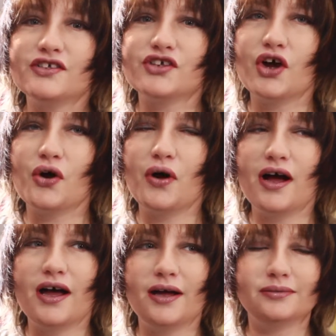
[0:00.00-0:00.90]

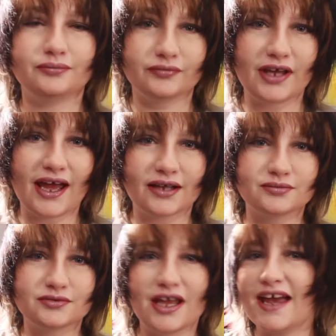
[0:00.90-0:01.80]
so, yeah,
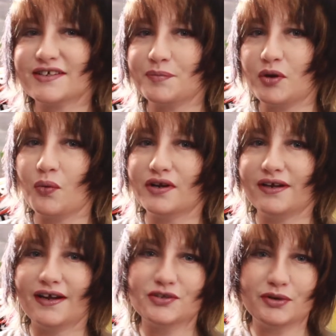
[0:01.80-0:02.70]
it hasn't been 1
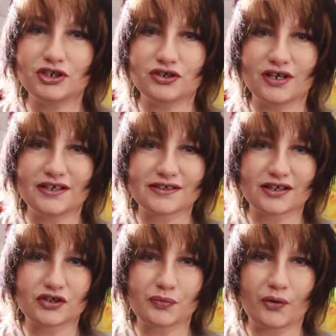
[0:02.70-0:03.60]
day, it's been 2 days at
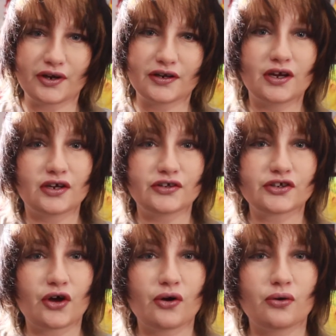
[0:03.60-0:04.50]
this point.
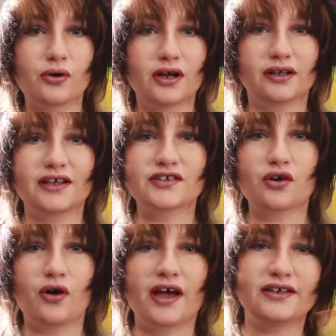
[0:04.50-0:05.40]
So, let's go
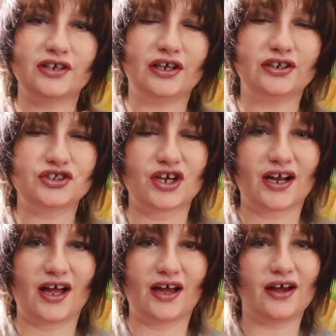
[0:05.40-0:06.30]
ahead and
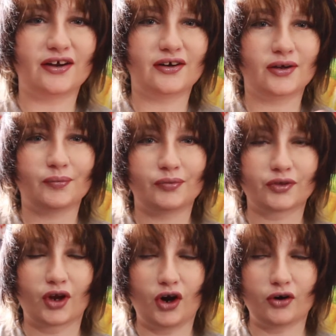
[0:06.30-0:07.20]
check on
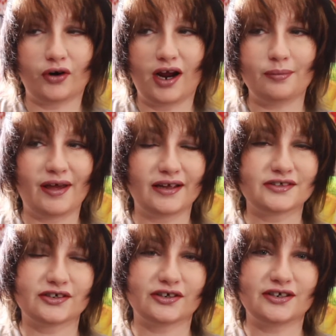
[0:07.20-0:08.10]
our grab bags
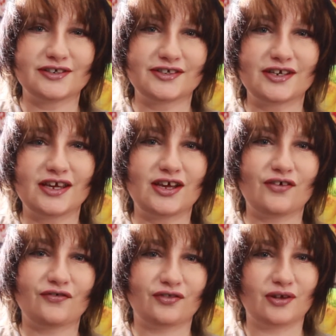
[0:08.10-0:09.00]
here and see
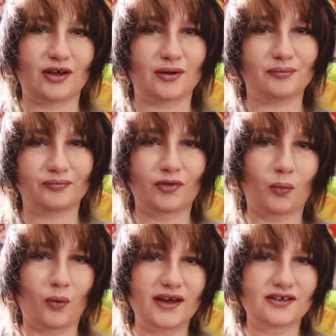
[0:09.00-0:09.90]
if the
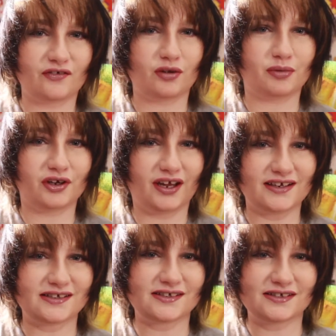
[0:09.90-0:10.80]
weight of the book
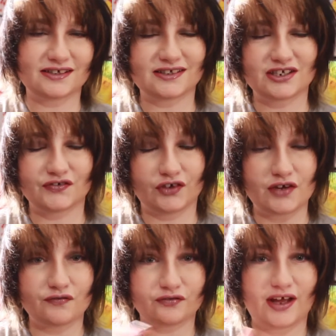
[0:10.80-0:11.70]
has successfully
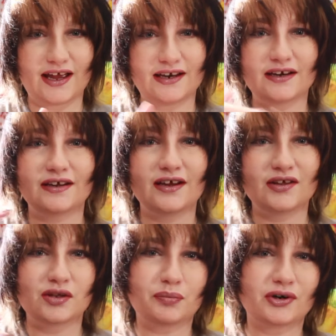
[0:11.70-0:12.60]
flattened
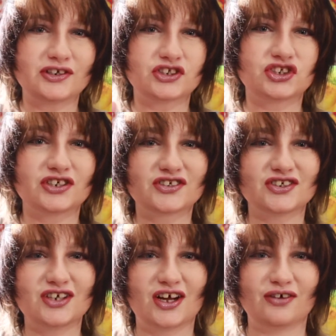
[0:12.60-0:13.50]
the prints just
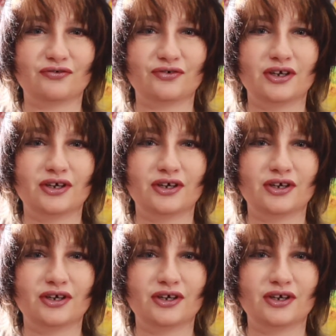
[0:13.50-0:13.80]
enough